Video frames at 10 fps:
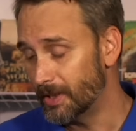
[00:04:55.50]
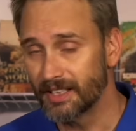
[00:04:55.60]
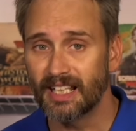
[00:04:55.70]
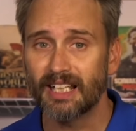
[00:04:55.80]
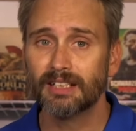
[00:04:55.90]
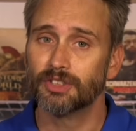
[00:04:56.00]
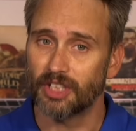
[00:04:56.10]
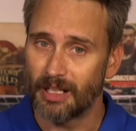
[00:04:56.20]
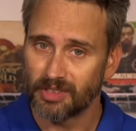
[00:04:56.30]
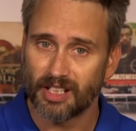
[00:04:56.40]
But then,
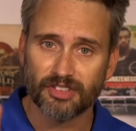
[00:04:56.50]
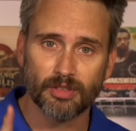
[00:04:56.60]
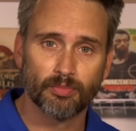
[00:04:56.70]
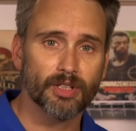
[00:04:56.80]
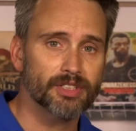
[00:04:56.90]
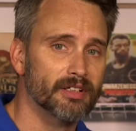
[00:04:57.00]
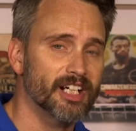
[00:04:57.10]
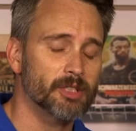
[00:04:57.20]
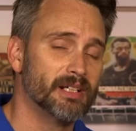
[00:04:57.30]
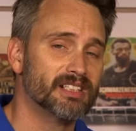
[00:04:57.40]
James Gunn subverts our
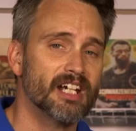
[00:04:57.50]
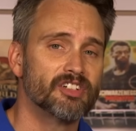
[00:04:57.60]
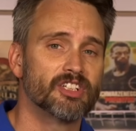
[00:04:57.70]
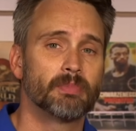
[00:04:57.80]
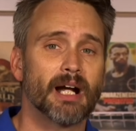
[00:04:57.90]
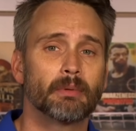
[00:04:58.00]
expectations by